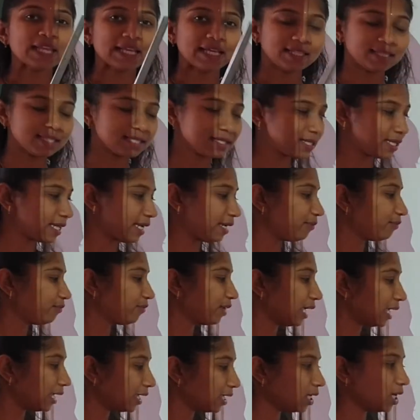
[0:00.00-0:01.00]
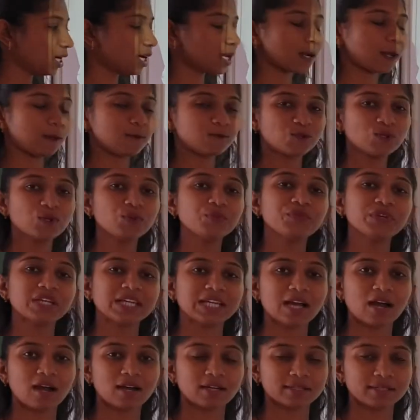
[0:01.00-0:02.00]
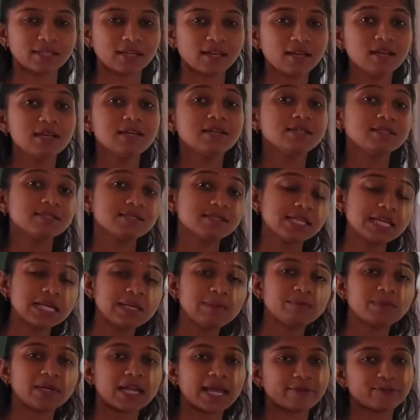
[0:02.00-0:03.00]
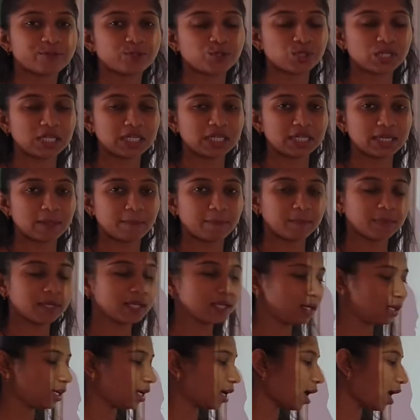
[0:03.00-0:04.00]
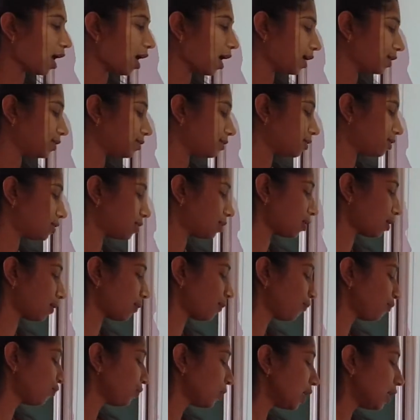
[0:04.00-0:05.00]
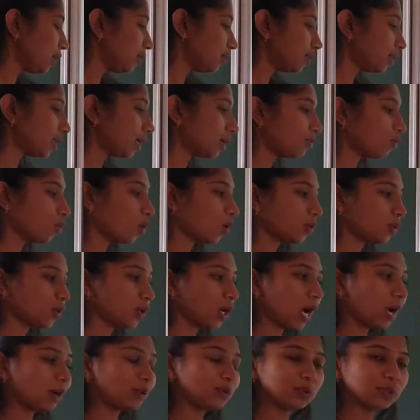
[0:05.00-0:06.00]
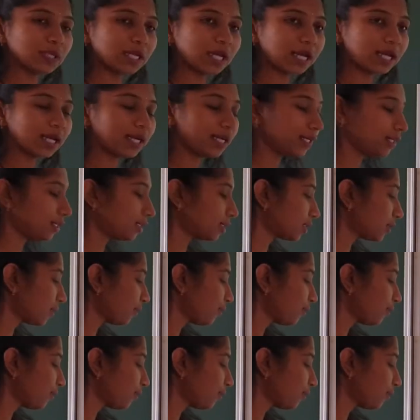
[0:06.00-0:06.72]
In the same way here also we got the same rational number answer. Then what you have to write?